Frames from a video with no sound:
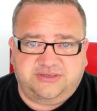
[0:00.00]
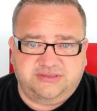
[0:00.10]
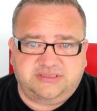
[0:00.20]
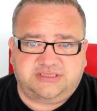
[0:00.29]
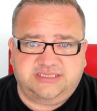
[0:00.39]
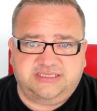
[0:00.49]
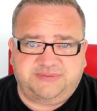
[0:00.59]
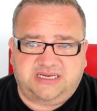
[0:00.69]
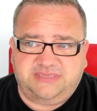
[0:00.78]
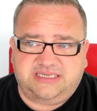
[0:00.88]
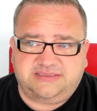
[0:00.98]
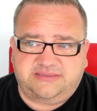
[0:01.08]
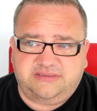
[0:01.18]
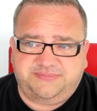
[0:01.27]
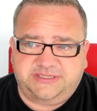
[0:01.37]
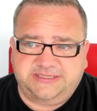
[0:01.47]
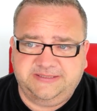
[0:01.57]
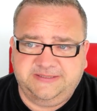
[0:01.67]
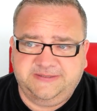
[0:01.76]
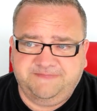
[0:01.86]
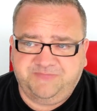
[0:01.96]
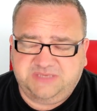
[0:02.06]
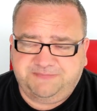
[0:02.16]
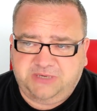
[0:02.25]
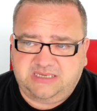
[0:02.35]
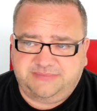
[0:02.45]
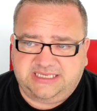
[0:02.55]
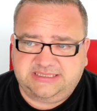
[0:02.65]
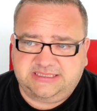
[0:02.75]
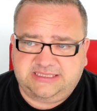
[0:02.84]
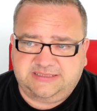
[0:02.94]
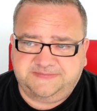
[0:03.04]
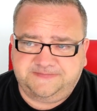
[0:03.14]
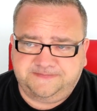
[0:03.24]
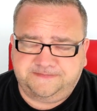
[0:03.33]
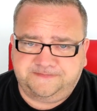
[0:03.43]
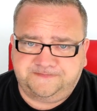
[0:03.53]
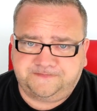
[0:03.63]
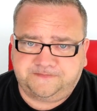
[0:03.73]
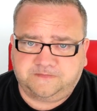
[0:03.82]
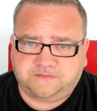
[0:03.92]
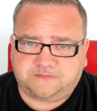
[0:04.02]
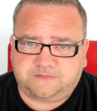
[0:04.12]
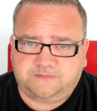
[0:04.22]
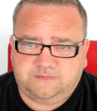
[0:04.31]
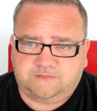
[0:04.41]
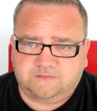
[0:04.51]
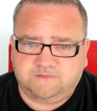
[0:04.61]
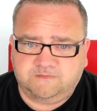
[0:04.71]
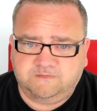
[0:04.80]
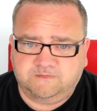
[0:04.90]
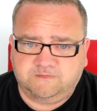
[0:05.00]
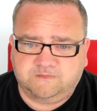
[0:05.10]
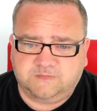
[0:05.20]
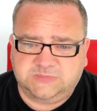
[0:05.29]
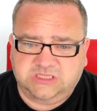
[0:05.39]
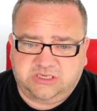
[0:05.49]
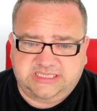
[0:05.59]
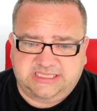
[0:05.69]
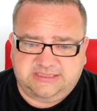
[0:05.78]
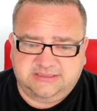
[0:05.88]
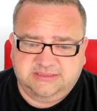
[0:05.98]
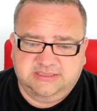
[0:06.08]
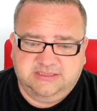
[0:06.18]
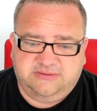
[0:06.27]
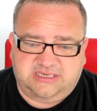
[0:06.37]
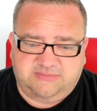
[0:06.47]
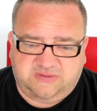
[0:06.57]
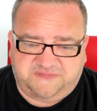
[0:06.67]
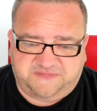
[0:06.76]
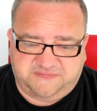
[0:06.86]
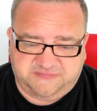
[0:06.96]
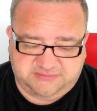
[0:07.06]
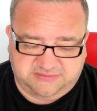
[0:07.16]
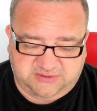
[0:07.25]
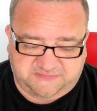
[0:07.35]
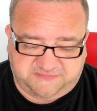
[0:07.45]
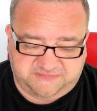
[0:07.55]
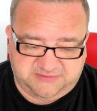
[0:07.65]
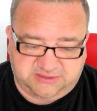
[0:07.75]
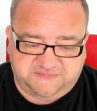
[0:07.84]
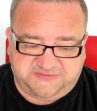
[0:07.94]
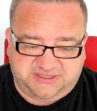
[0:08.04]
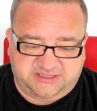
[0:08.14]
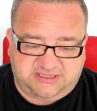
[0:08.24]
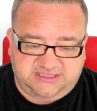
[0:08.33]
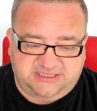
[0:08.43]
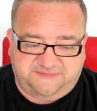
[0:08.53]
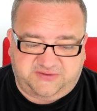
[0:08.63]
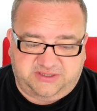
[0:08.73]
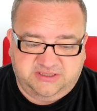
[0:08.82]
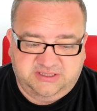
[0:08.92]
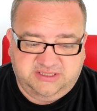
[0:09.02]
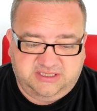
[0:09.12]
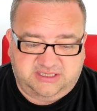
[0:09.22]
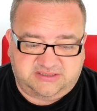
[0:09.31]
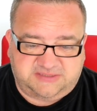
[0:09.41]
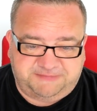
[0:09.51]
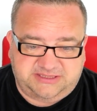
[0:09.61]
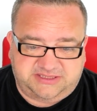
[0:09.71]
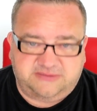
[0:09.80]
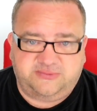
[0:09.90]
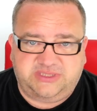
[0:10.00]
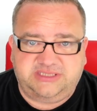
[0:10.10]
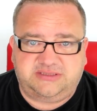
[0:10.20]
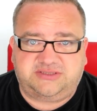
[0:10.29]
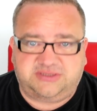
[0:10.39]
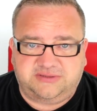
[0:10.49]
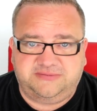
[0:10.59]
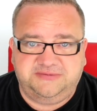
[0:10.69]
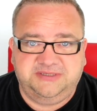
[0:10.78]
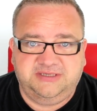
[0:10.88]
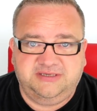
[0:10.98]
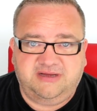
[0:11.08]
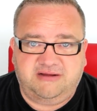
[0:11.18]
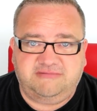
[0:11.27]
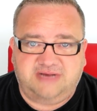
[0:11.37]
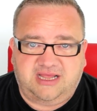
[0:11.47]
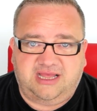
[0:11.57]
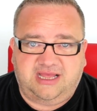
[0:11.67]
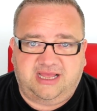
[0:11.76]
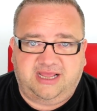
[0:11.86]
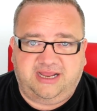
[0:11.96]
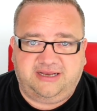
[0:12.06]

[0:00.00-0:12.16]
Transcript: Honestly, it's part of my therapy. It's part of my day. Mm. Mm. All right then. Right, I'm off. I'm off. I love you and I leave you and I'll speak to you real soon. All right.